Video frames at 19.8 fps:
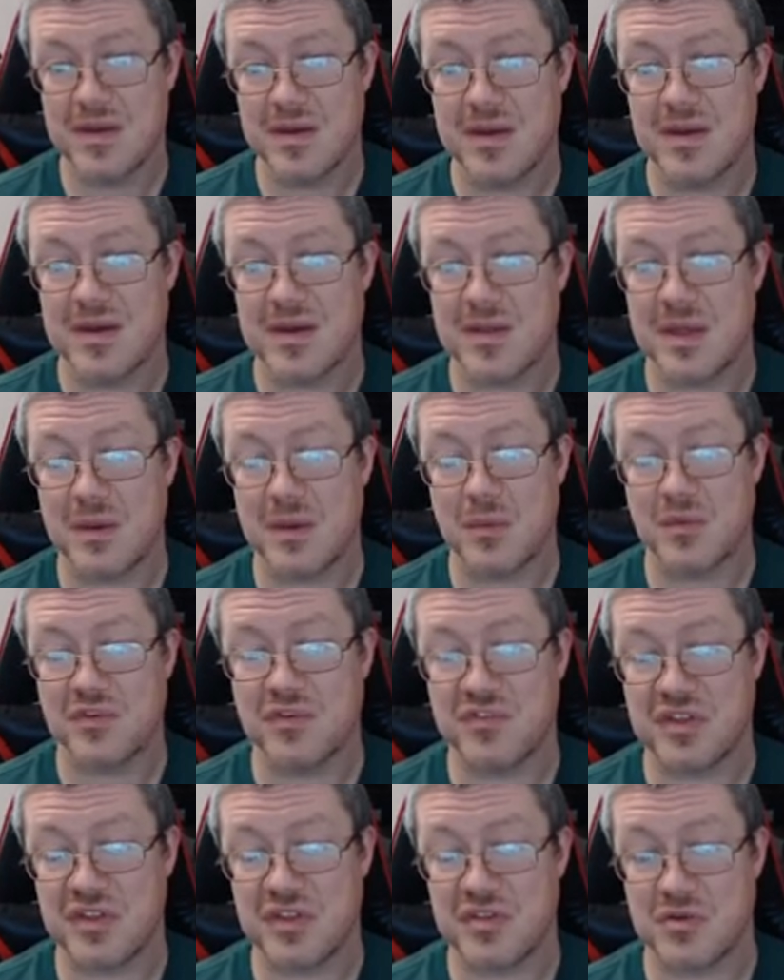And that was
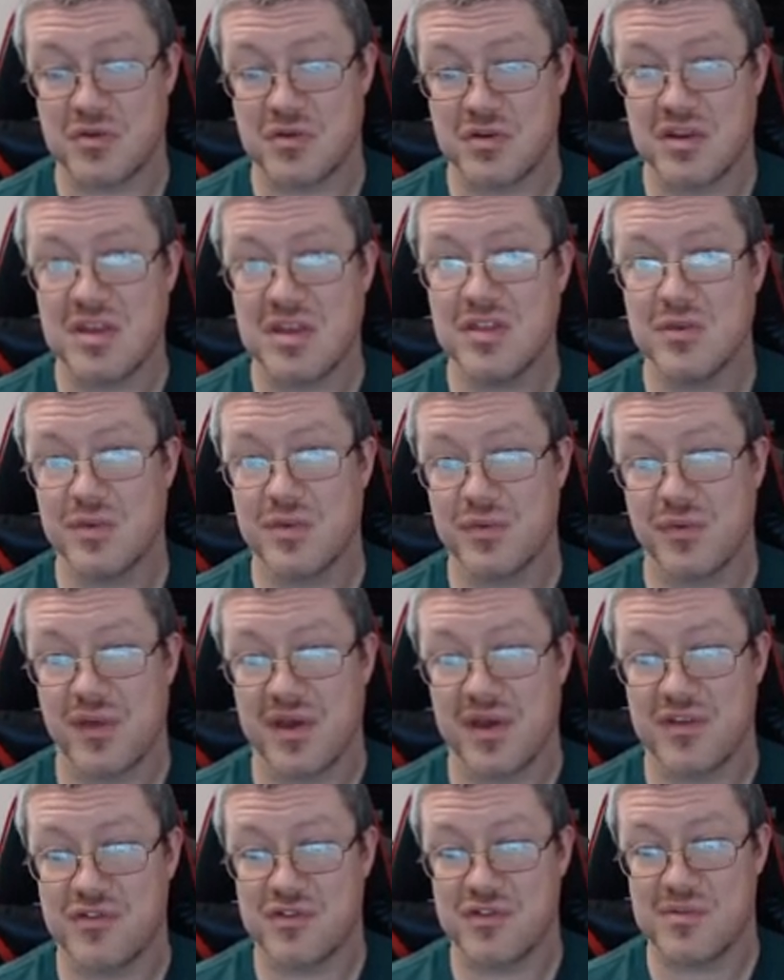the 13th
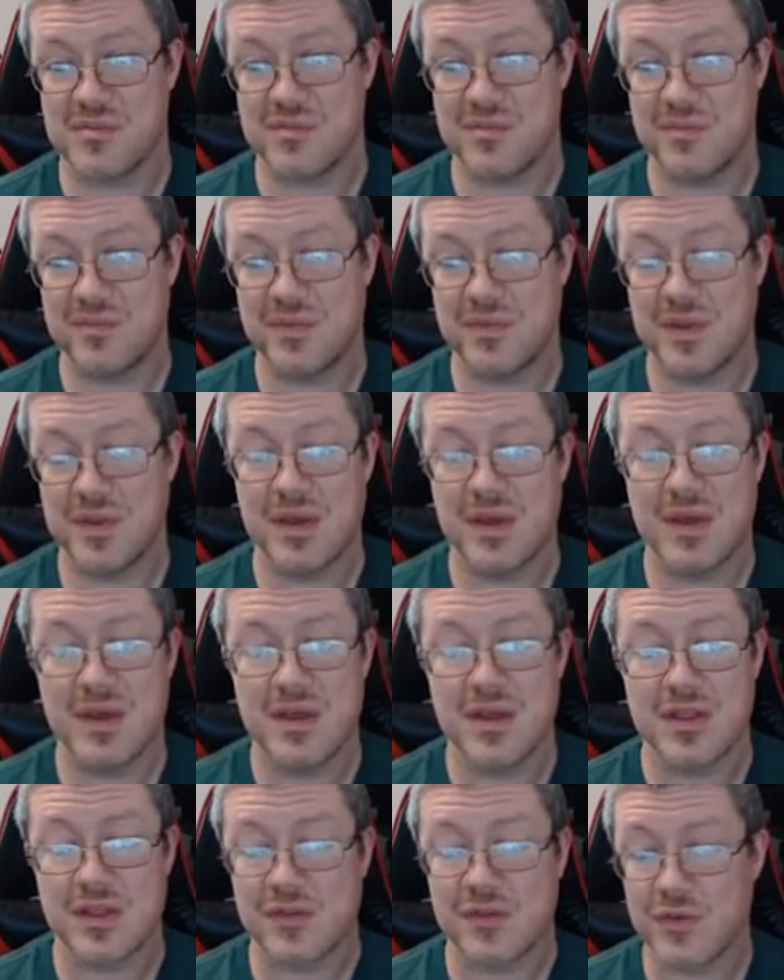reflection.
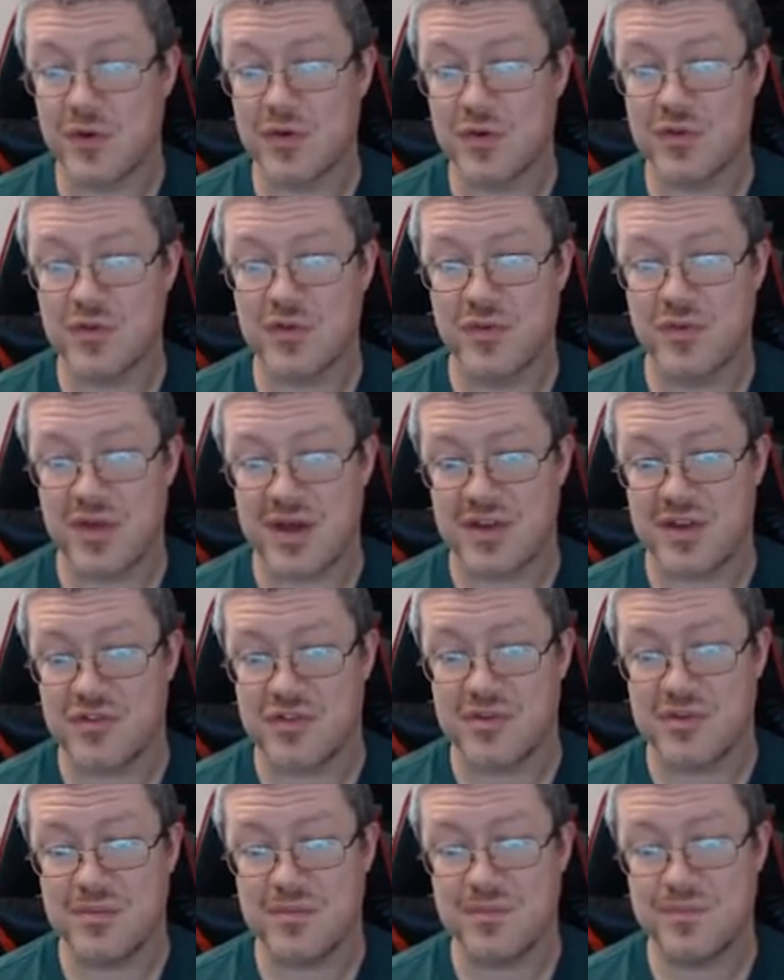The first reflection,